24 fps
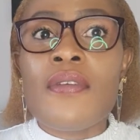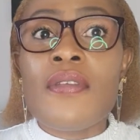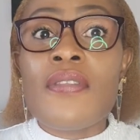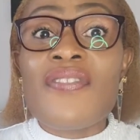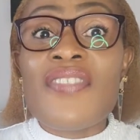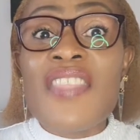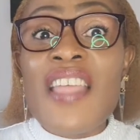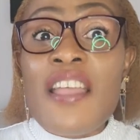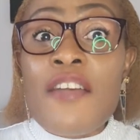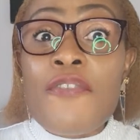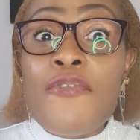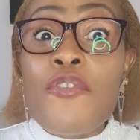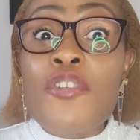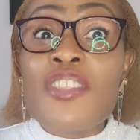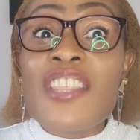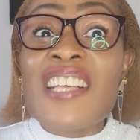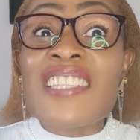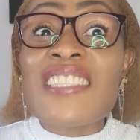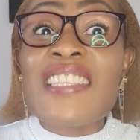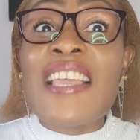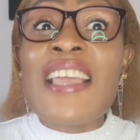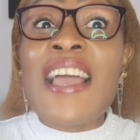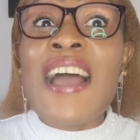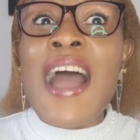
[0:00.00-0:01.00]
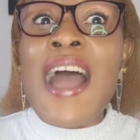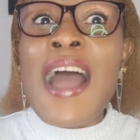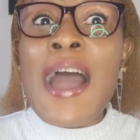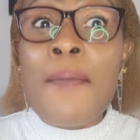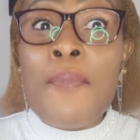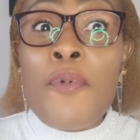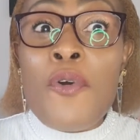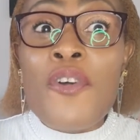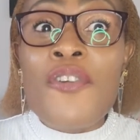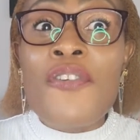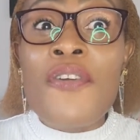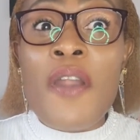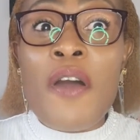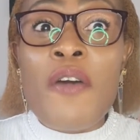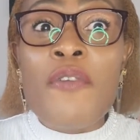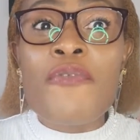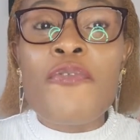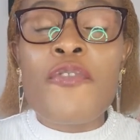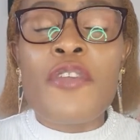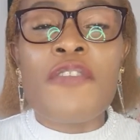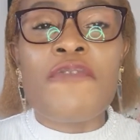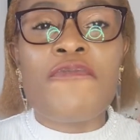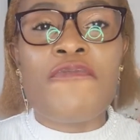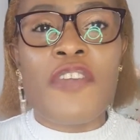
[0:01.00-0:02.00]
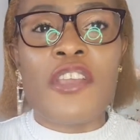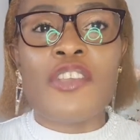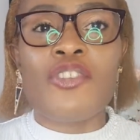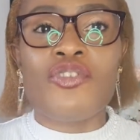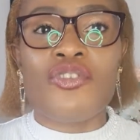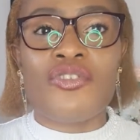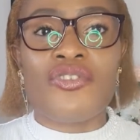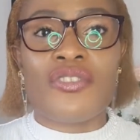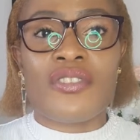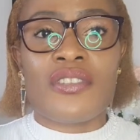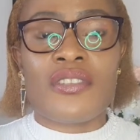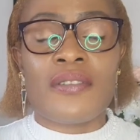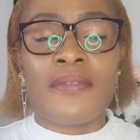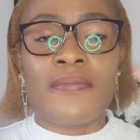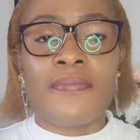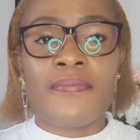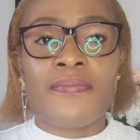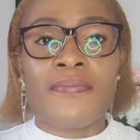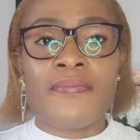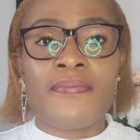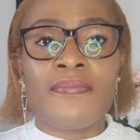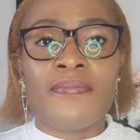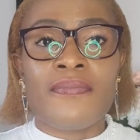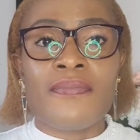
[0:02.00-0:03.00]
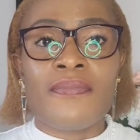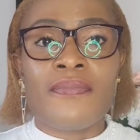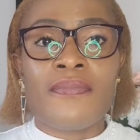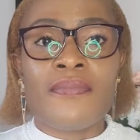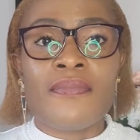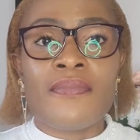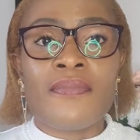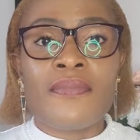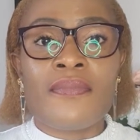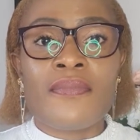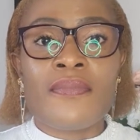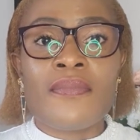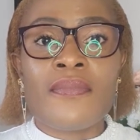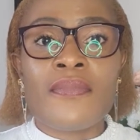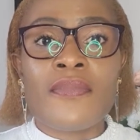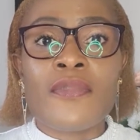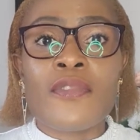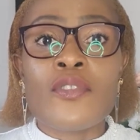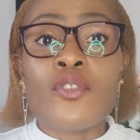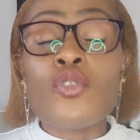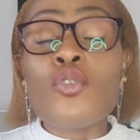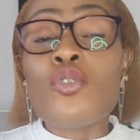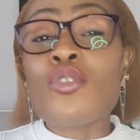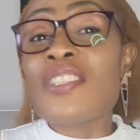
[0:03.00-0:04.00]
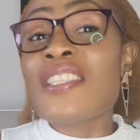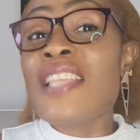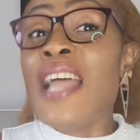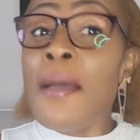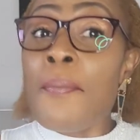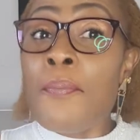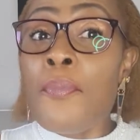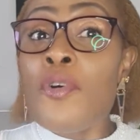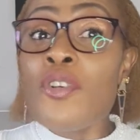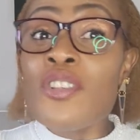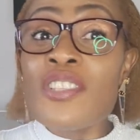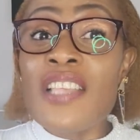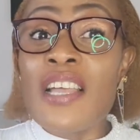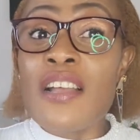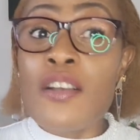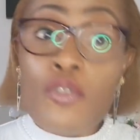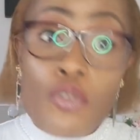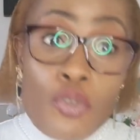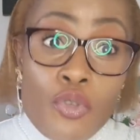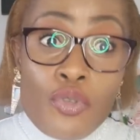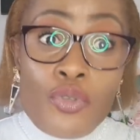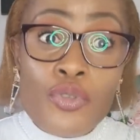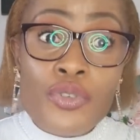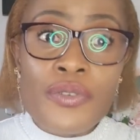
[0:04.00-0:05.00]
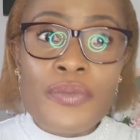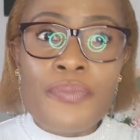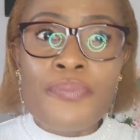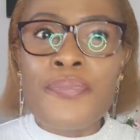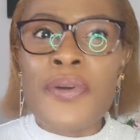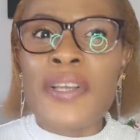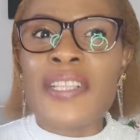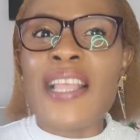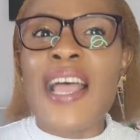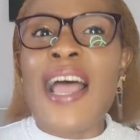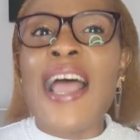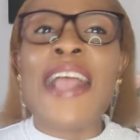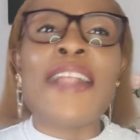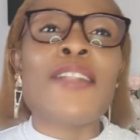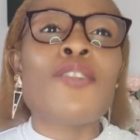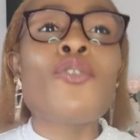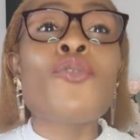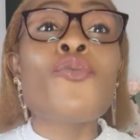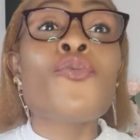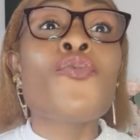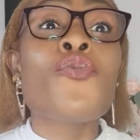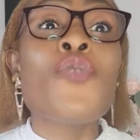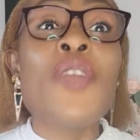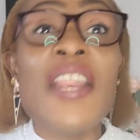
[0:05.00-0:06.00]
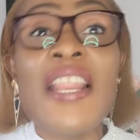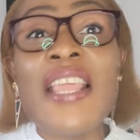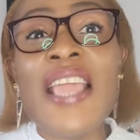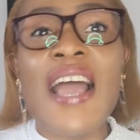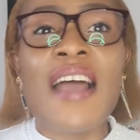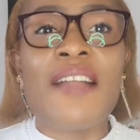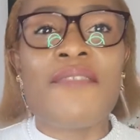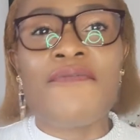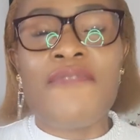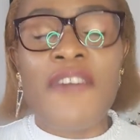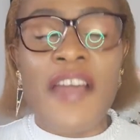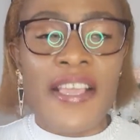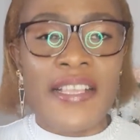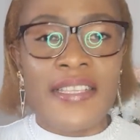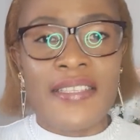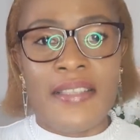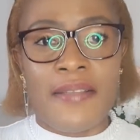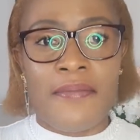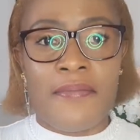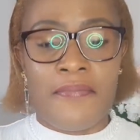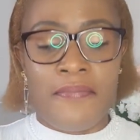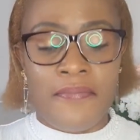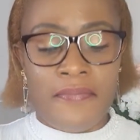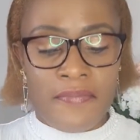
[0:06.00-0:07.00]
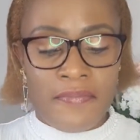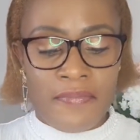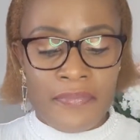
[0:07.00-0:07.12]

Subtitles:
Therefore, that's a harbor ground for infections. So tampons are good, but I don't really advise them.